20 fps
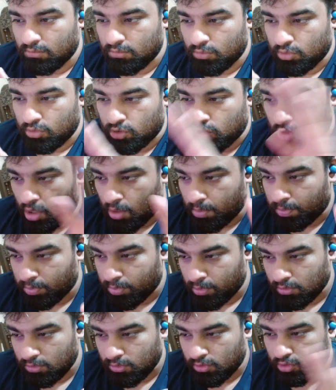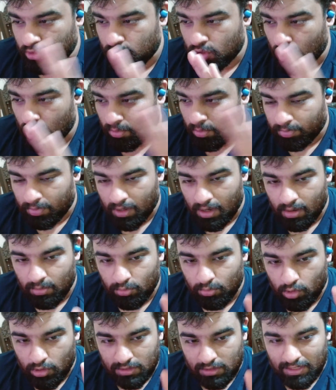Stop. I'm
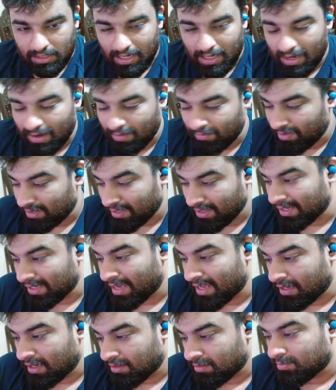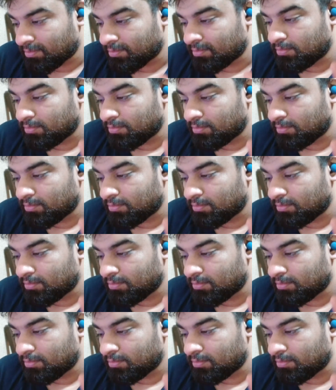going to say everything again.